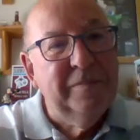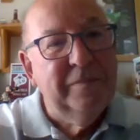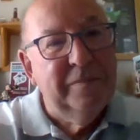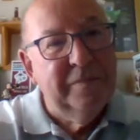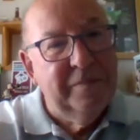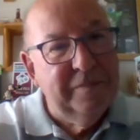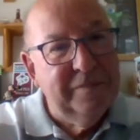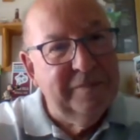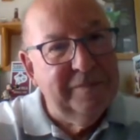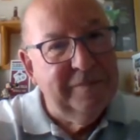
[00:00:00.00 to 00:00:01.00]

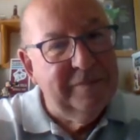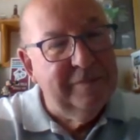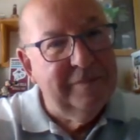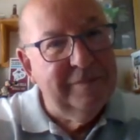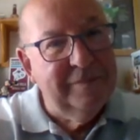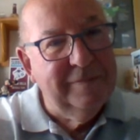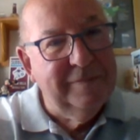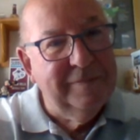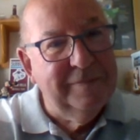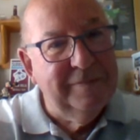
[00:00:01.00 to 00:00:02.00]

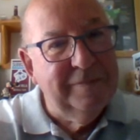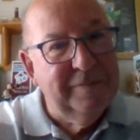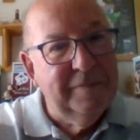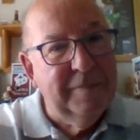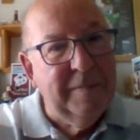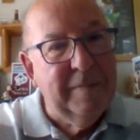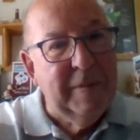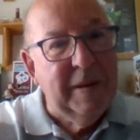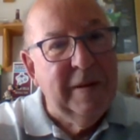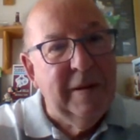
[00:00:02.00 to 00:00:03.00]

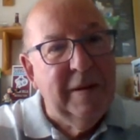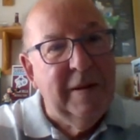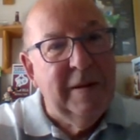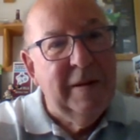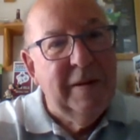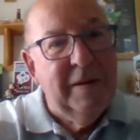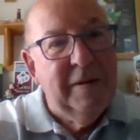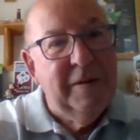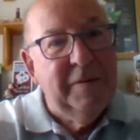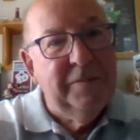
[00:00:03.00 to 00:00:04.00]

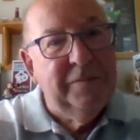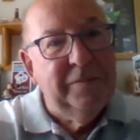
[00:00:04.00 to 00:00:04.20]
[no speech]